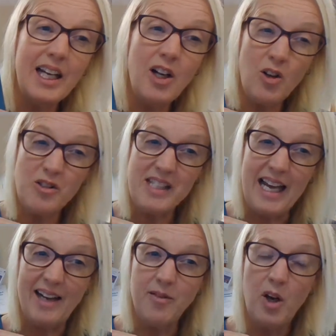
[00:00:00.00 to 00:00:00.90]
in
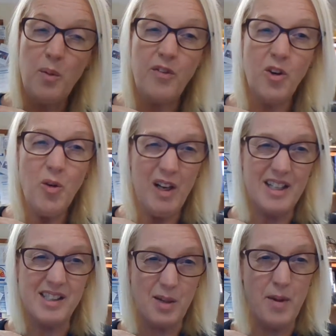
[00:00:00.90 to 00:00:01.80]
lockdown, we've all
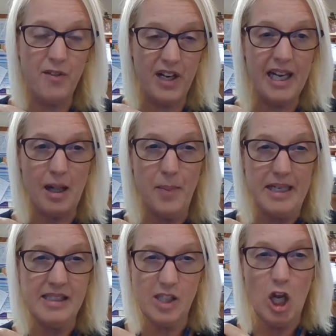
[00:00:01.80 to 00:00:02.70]
learnt to move a little
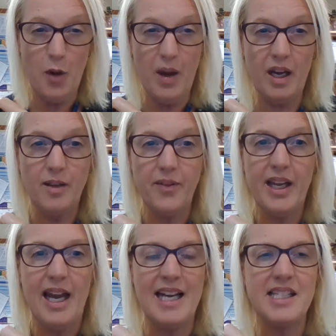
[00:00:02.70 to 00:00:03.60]
bit slower
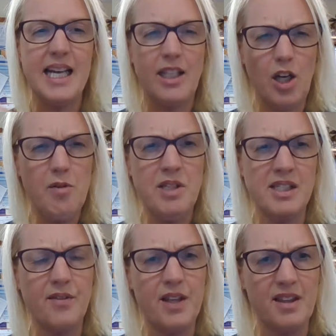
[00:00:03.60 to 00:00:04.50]
and take
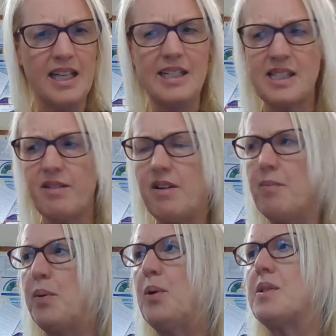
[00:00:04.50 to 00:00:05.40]
notice of the things that are
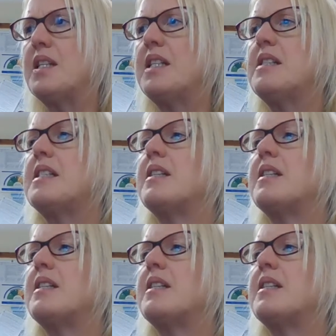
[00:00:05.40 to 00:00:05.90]
important.